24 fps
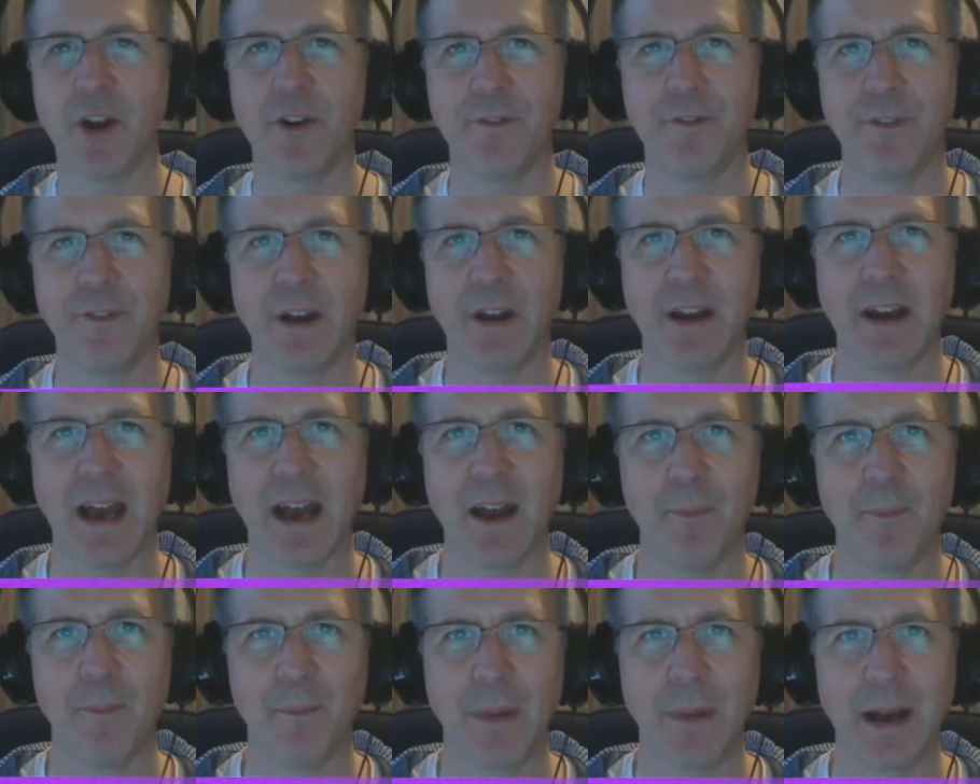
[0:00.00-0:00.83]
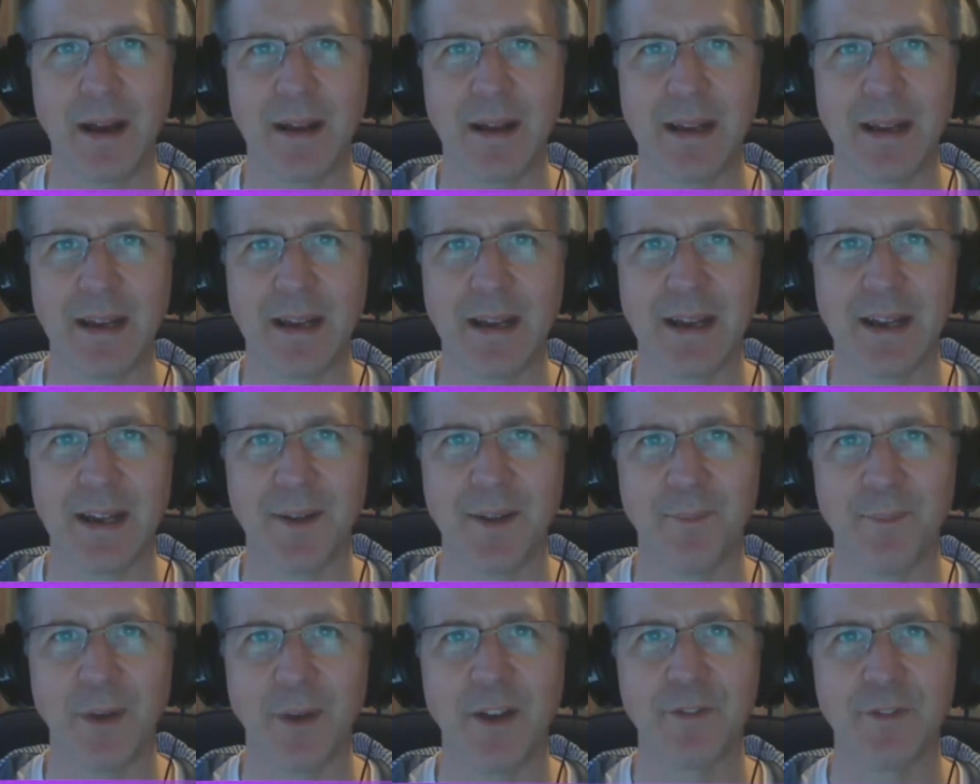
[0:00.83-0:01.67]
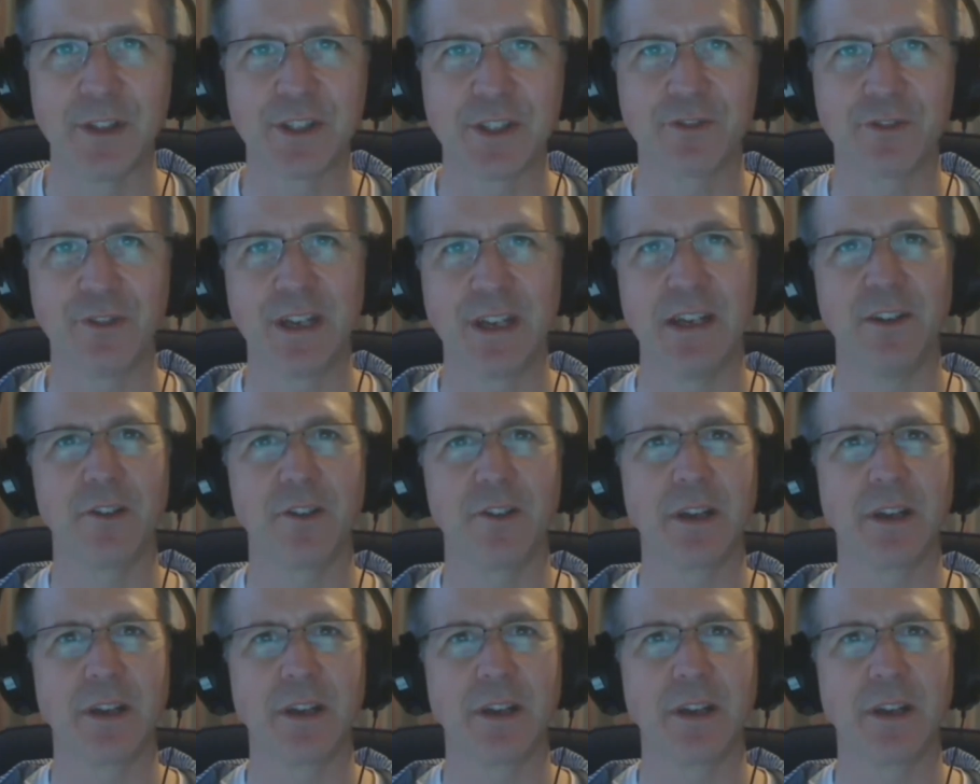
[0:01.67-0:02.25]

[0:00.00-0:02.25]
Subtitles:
over at my other screen,